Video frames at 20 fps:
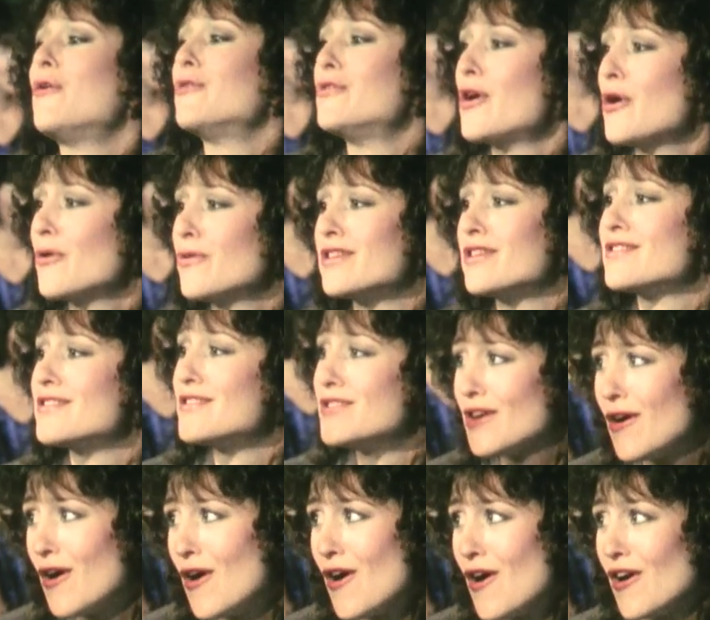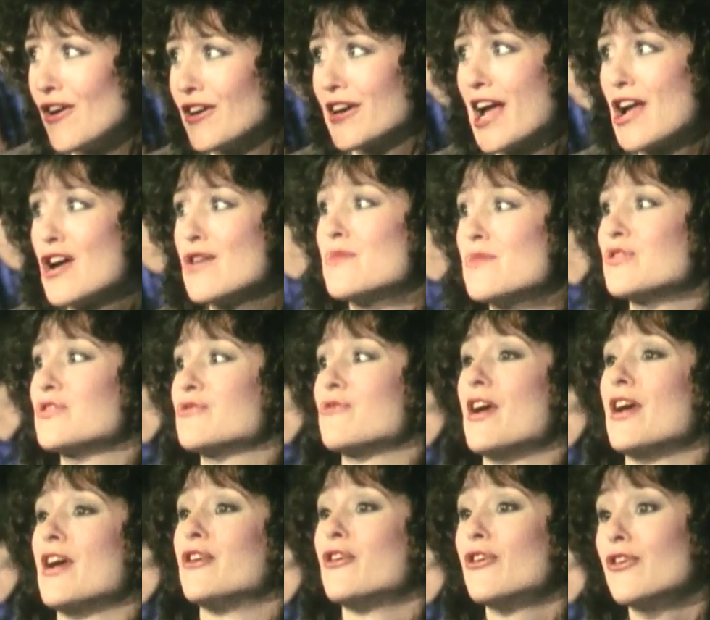no, no, this dog. I
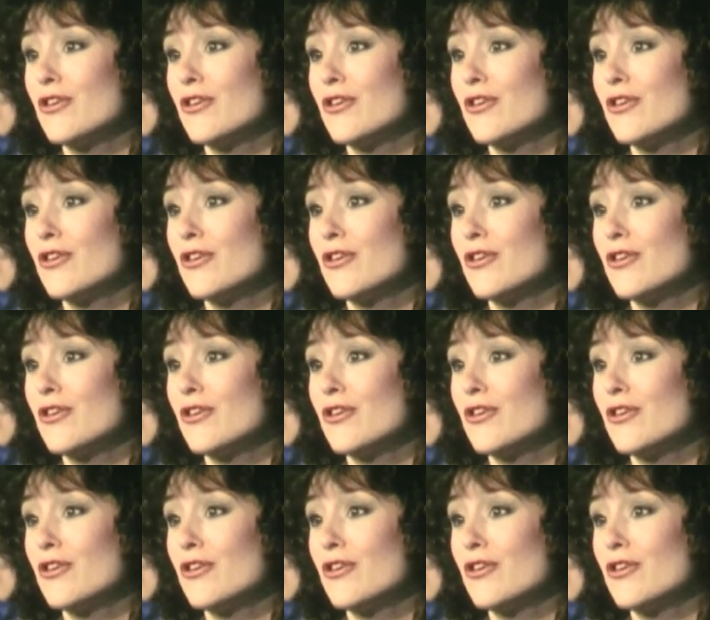almost ran